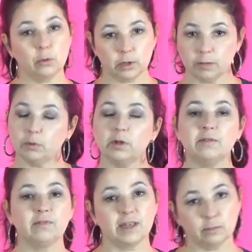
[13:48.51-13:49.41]
You will get put in
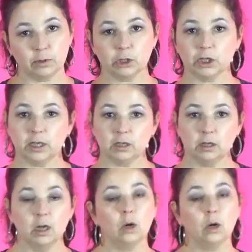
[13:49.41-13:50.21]
Facebook jail.